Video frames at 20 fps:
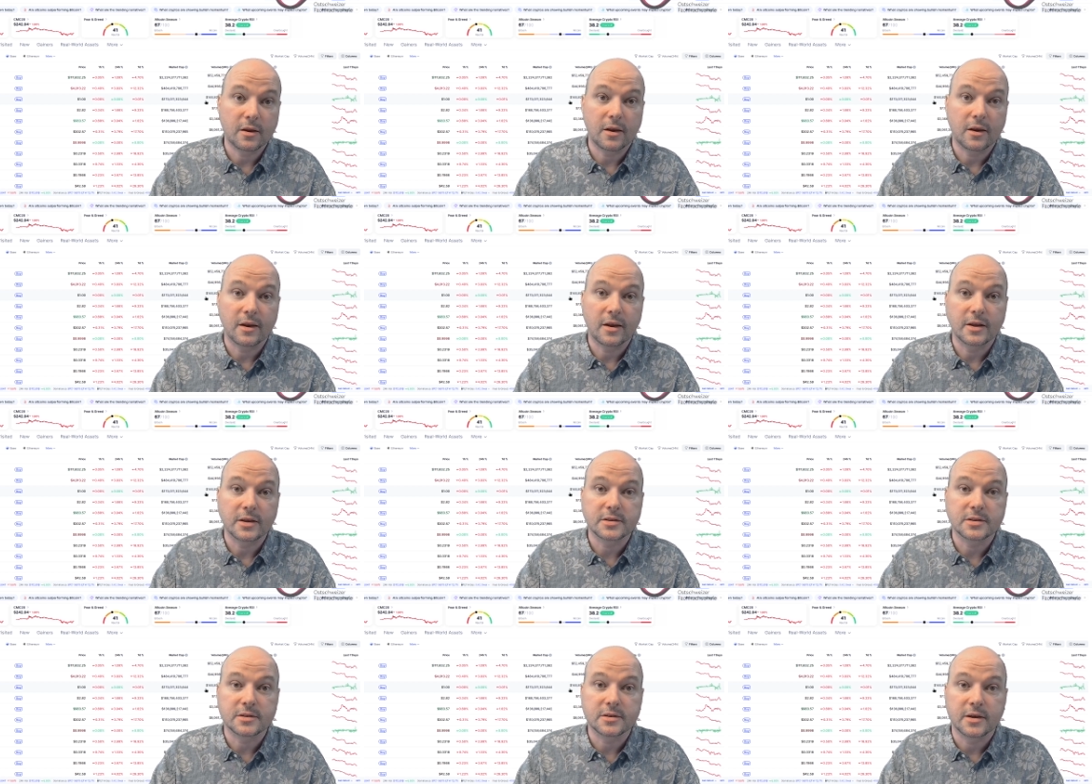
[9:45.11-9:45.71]

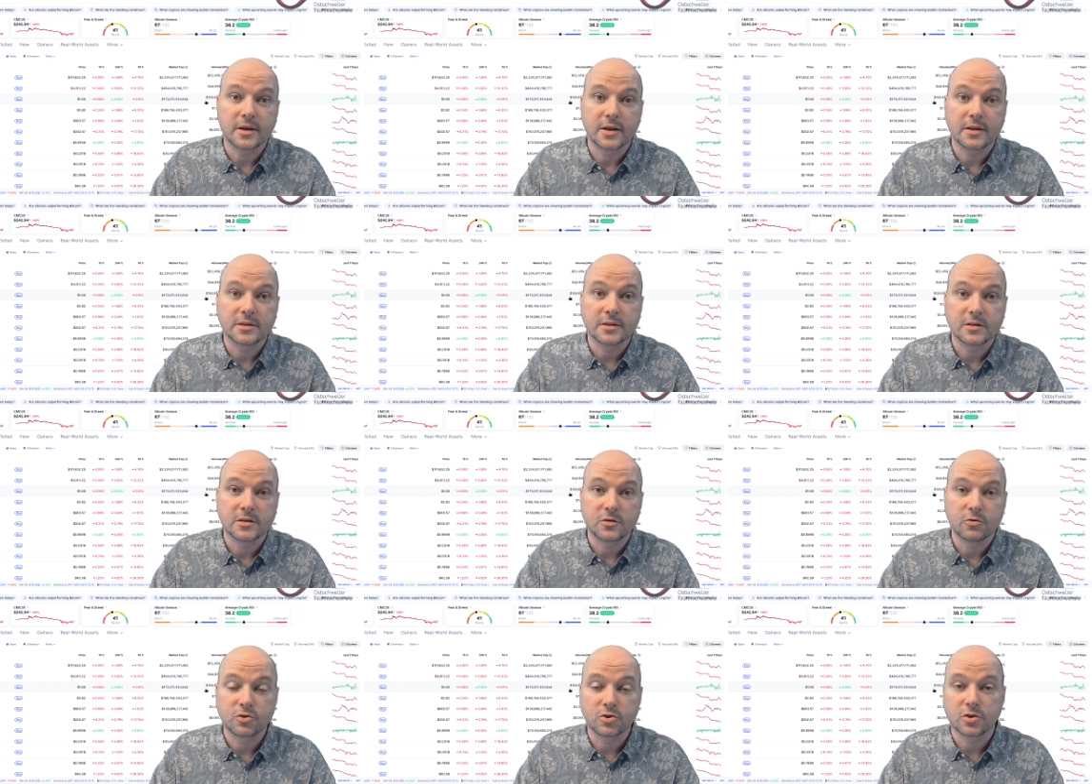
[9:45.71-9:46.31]
less
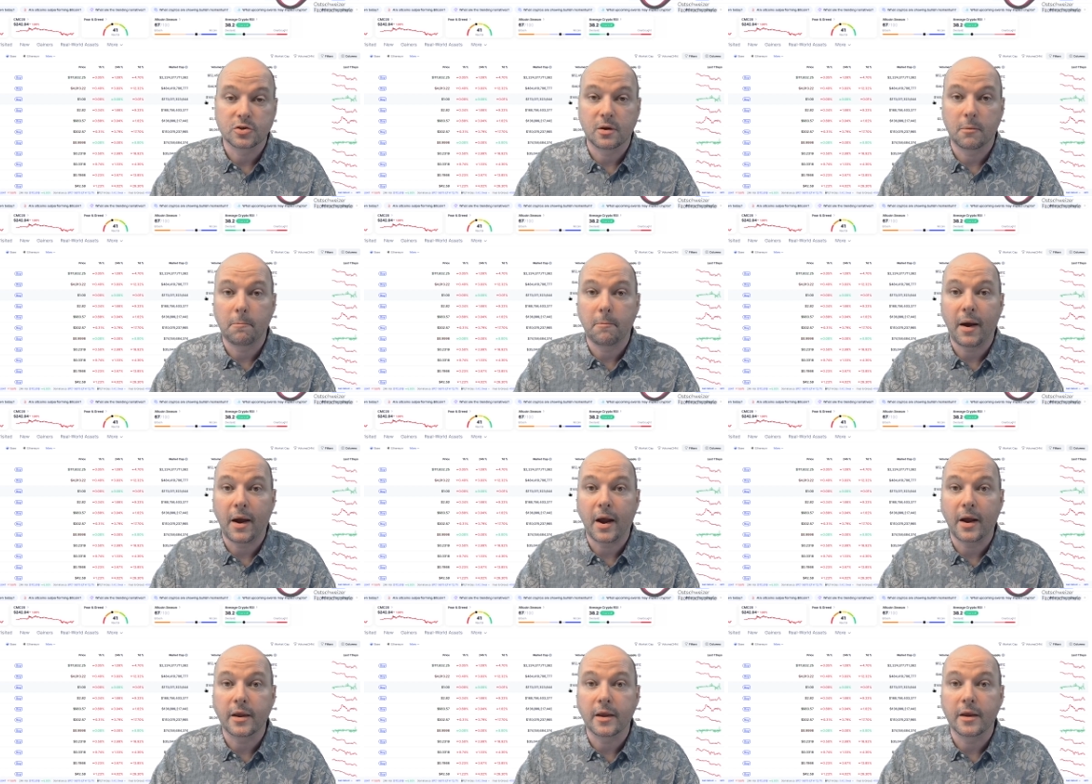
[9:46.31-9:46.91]
institutional
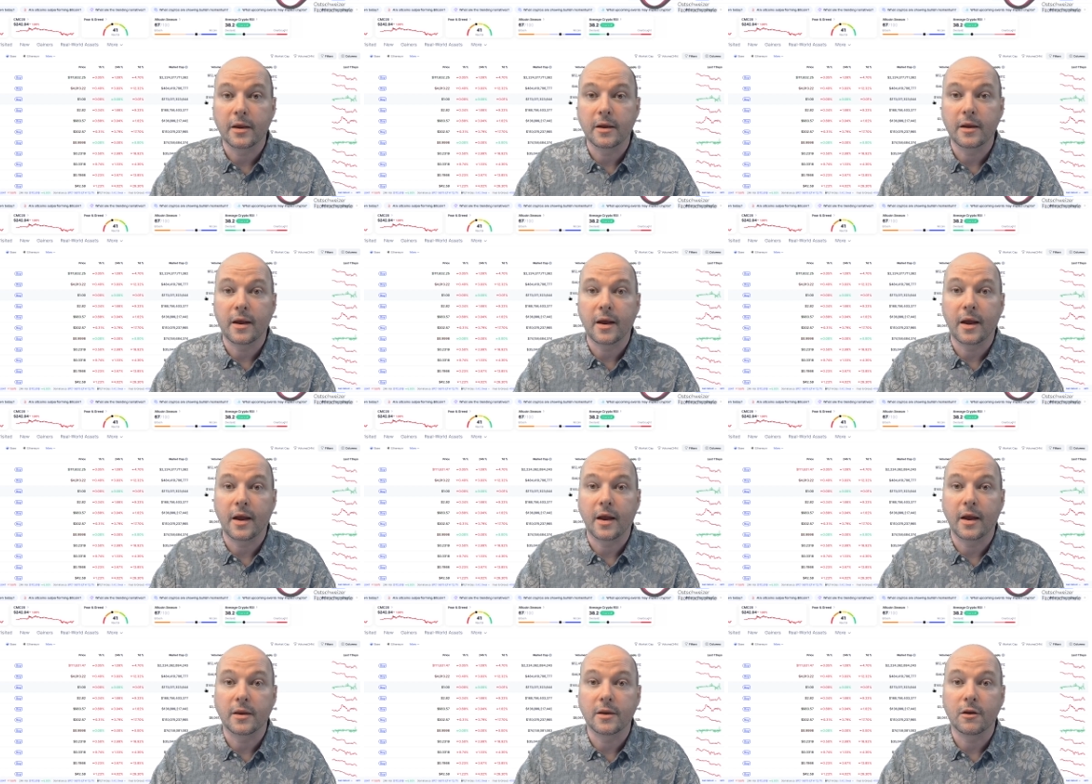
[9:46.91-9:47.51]
buying,
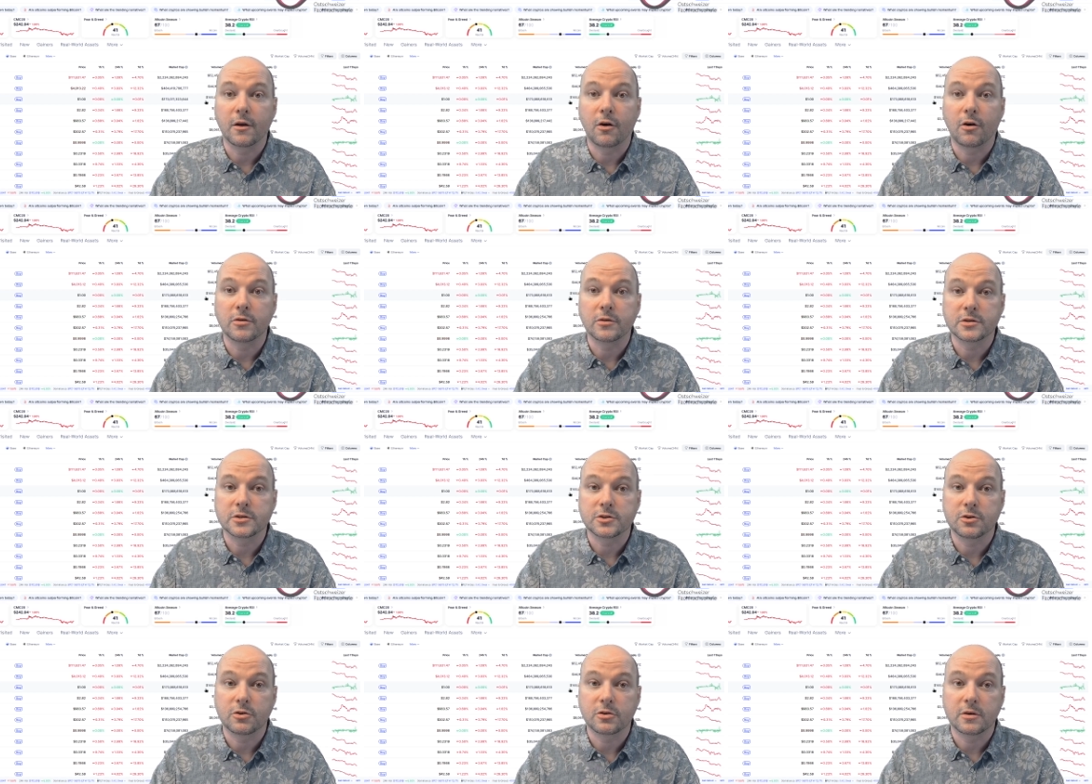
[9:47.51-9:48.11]
and
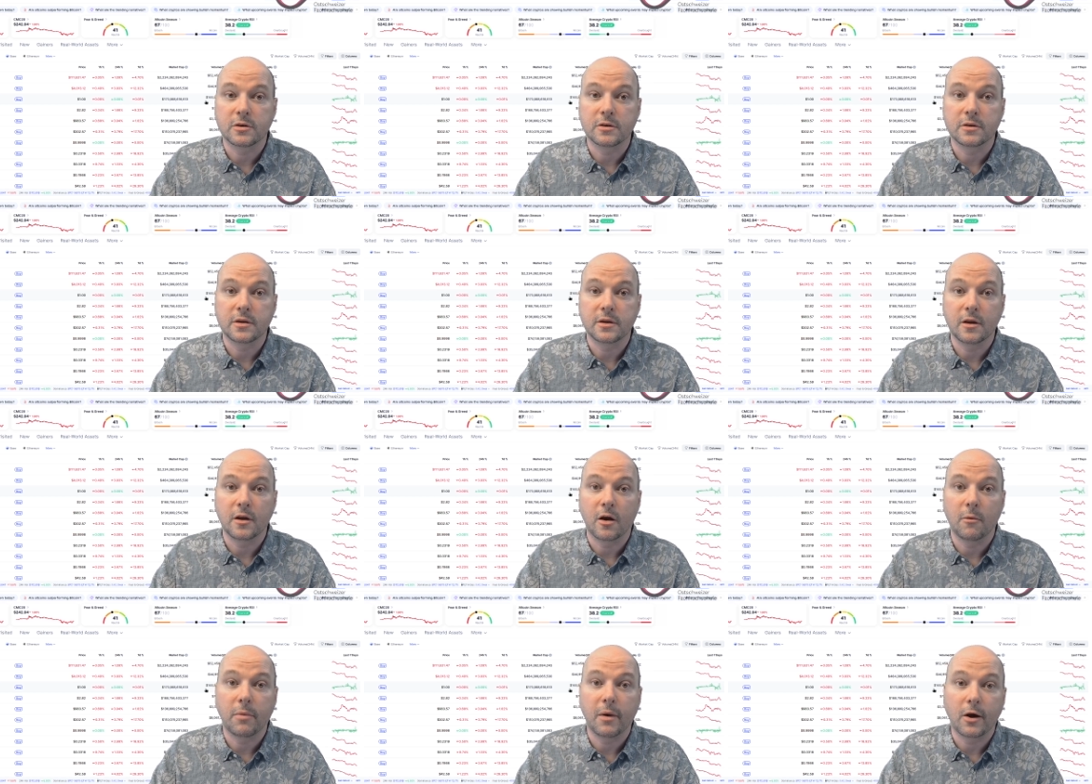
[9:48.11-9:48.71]
uncertainty
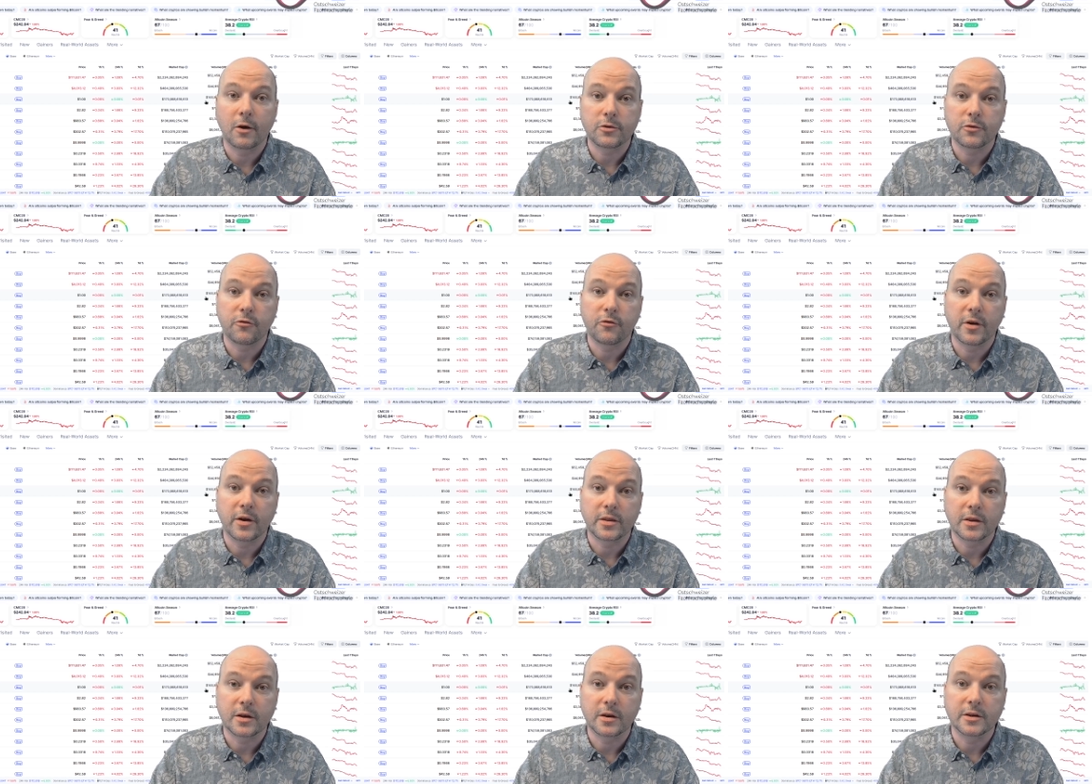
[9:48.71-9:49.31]
about
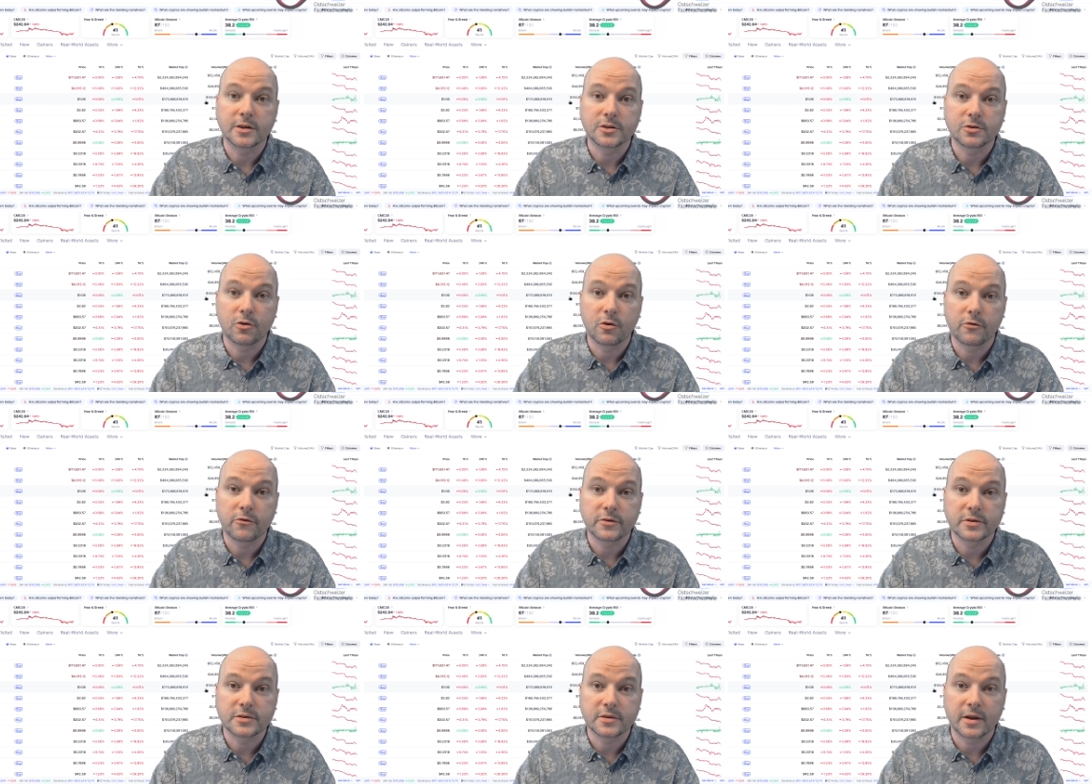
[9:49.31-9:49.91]
Federal
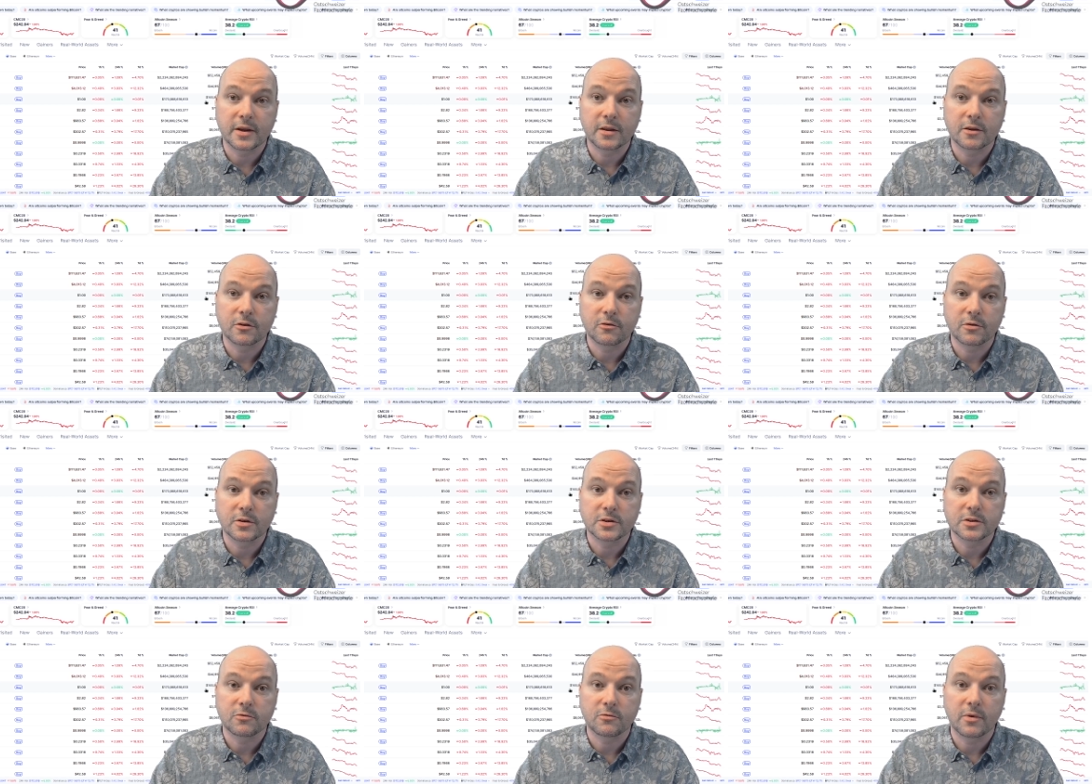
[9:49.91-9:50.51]
Reserve's
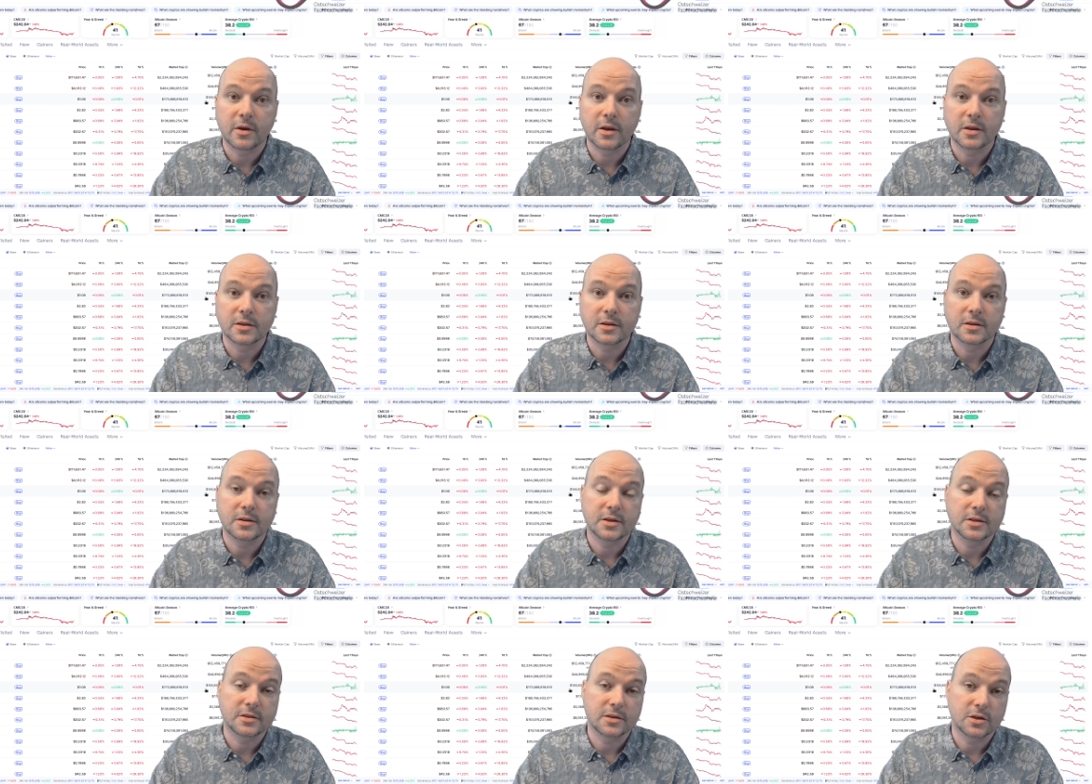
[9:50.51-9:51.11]
interest rate
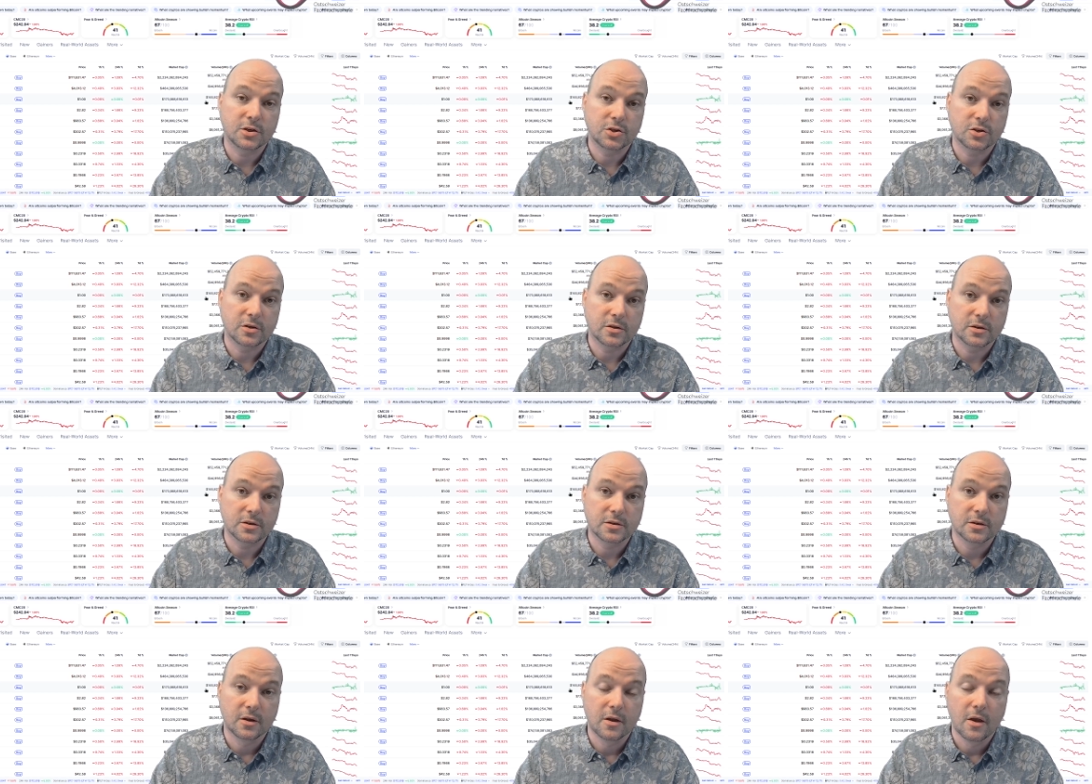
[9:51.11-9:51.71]

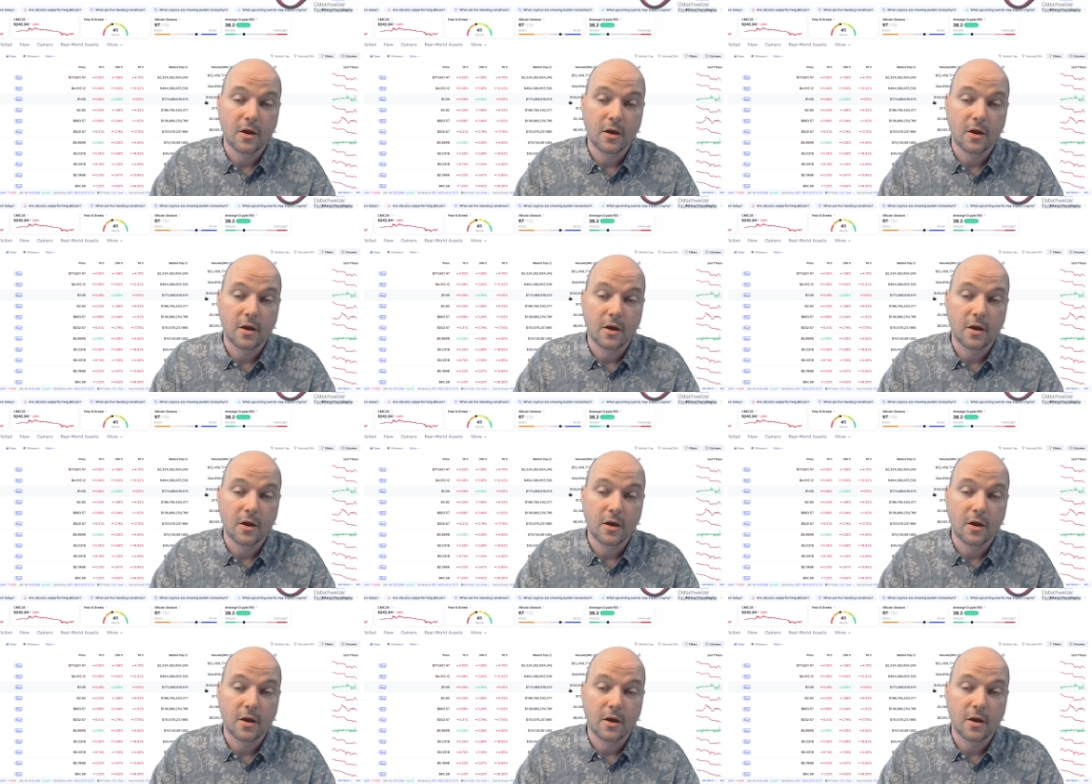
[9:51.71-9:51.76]
decisions.